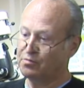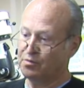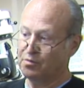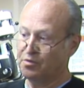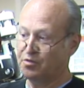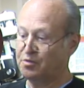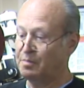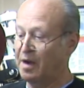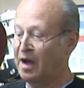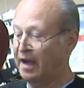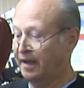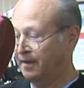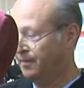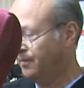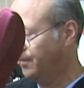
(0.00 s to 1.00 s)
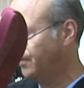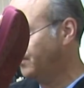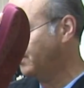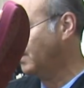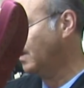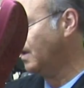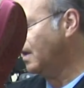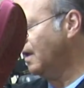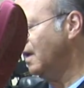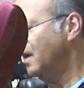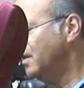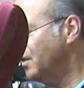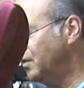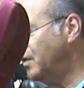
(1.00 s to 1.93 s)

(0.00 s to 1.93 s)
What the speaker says: through the spine. This